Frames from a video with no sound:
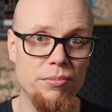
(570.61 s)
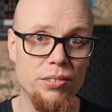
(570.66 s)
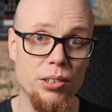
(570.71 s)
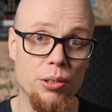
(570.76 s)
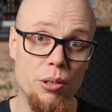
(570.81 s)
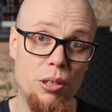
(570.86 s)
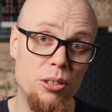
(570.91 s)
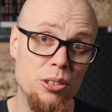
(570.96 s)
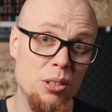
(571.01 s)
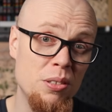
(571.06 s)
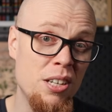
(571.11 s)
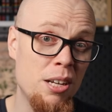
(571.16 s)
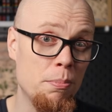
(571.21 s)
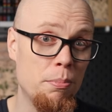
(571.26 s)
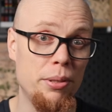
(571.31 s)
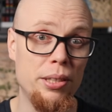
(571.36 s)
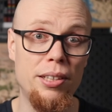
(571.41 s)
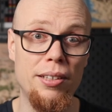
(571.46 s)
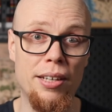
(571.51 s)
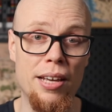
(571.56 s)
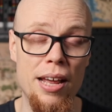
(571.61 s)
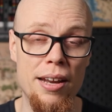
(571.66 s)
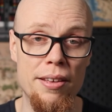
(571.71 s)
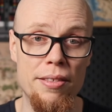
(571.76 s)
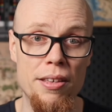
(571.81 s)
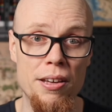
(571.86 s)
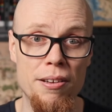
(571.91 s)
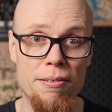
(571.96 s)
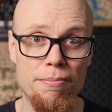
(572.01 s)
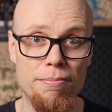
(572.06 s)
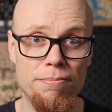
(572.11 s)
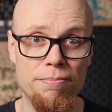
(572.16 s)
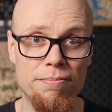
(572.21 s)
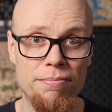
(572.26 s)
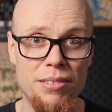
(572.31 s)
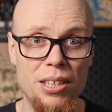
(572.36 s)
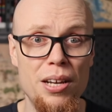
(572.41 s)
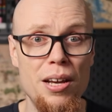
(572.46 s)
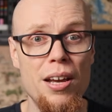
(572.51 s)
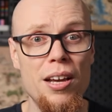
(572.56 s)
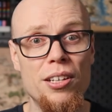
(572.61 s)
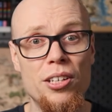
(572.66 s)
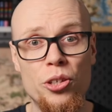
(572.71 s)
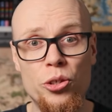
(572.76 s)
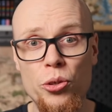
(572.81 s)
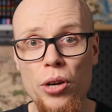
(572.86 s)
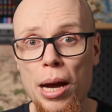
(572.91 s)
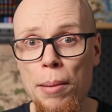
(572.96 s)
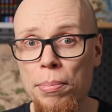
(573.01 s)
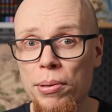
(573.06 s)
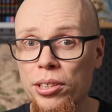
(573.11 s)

You're also not building anything. The trap